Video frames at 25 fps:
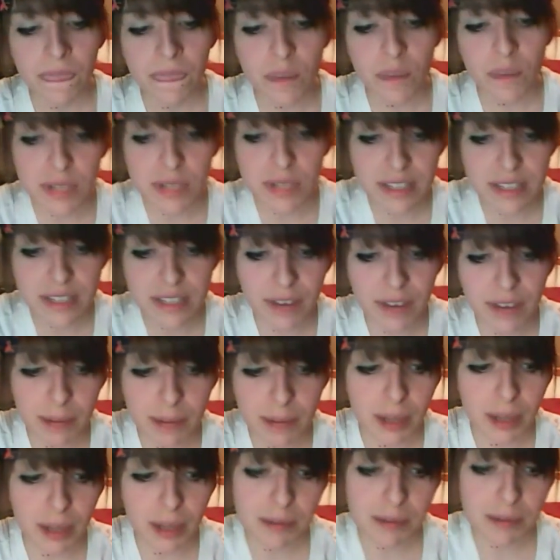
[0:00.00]
The risk of
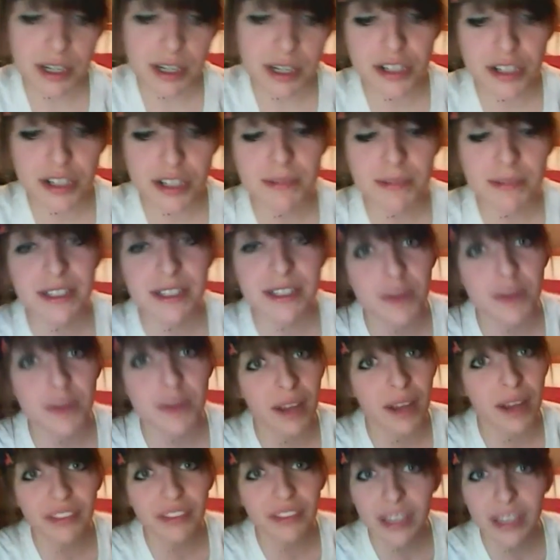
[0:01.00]
high blood pressure means
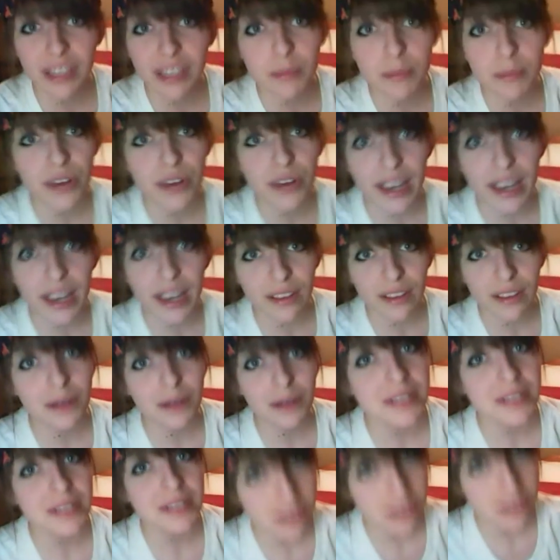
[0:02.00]
you have to keep your diet
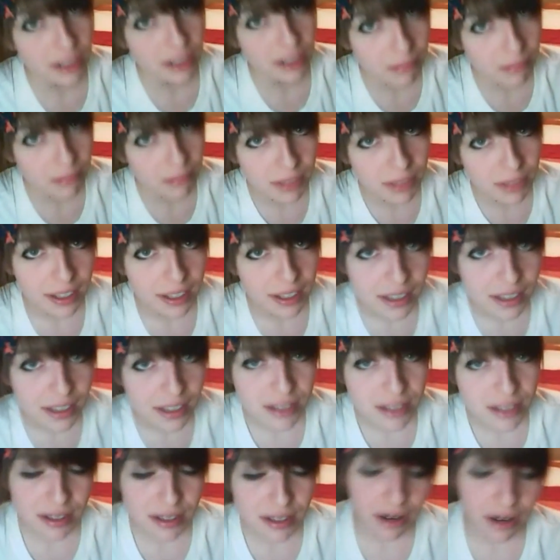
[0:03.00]
low in sodium,
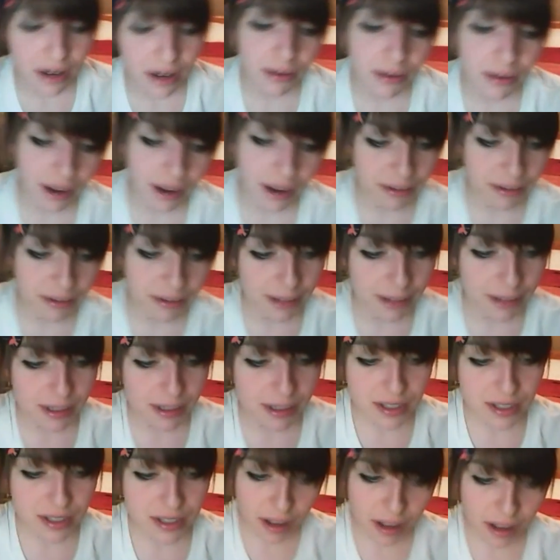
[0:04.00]
so not very
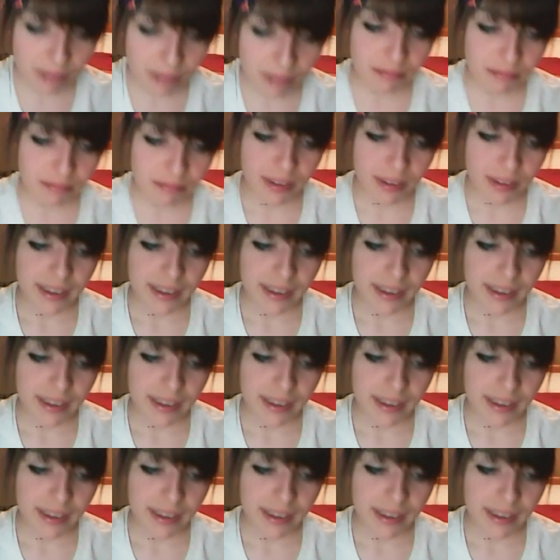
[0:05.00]
much salt.